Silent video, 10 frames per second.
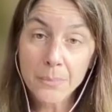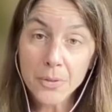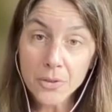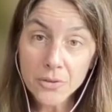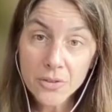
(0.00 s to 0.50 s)

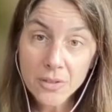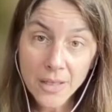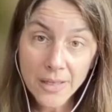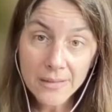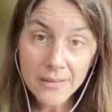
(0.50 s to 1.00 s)

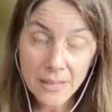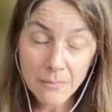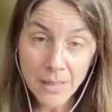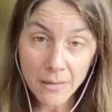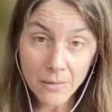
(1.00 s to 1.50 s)
personalized
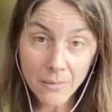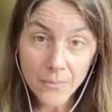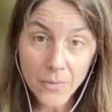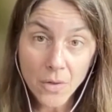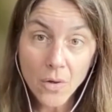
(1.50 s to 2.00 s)
email,
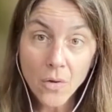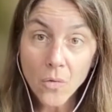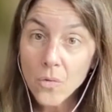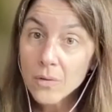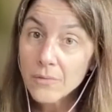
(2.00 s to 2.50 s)

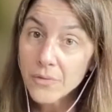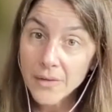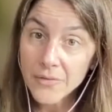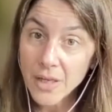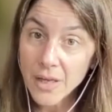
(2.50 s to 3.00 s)
or if you
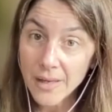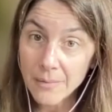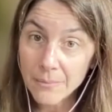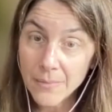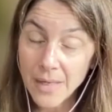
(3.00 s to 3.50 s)
have
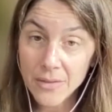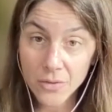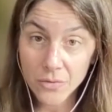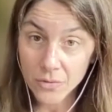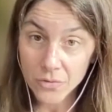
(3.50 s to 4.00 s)
time and the
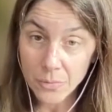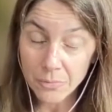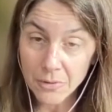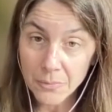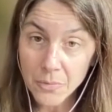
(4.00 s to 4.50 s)
donor is
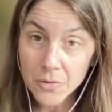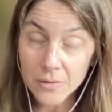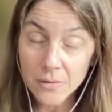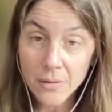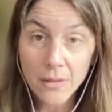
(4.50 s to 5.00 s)
super
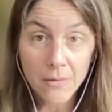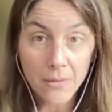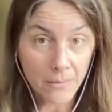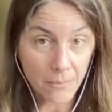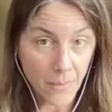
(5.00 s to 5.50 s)
important,
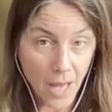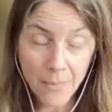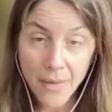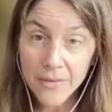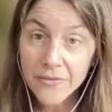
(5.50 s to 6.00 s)
hop
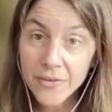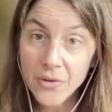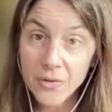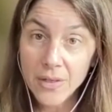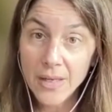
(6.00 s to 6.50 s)
on the
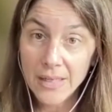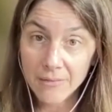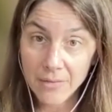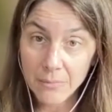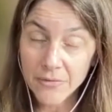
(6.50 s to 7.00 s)
phone and give
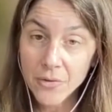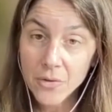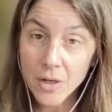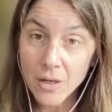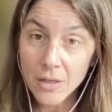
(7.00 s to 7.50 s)
them a phone
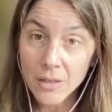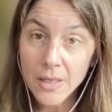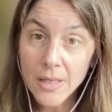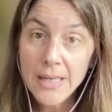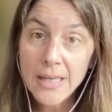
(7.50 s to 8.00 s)
call,
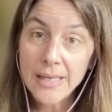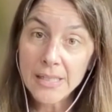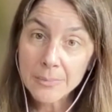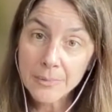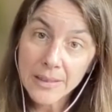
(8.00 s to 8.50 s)

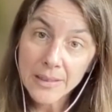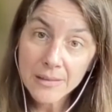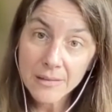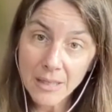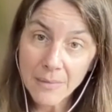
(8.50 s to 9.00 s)
explaining
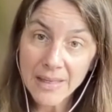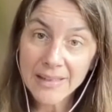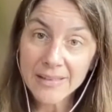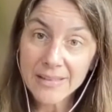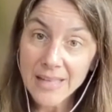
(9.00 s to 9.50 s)
to them
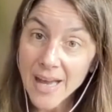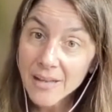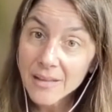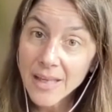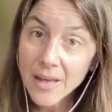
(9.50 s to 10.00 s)

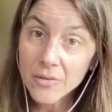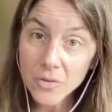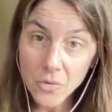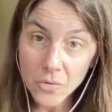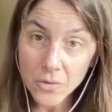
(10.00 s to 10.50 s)
exactly how
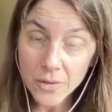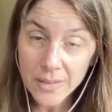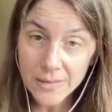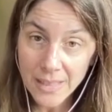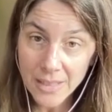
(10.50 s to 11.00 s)
your
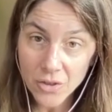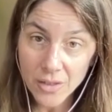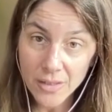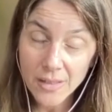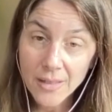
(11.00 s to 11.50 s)

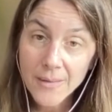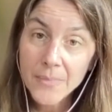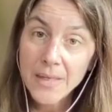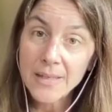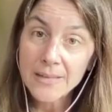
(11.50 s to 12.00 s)
organization
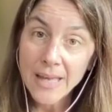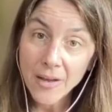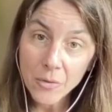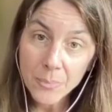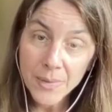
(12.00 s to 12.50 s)
is
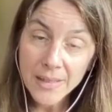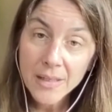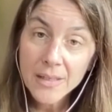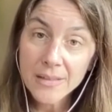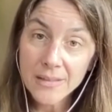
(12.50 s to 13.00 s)

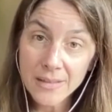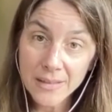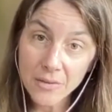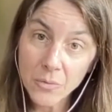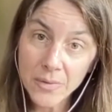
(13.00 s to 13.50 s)
helping to
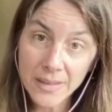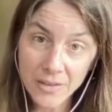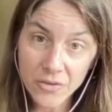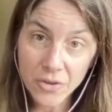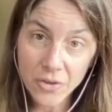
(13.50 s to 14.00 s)
deal with the
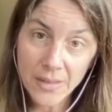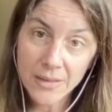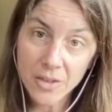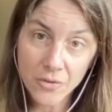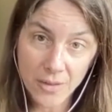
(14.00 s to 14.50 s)
issue in
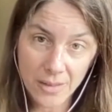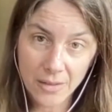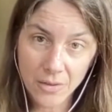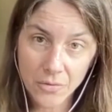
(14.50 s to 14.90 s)
the trending news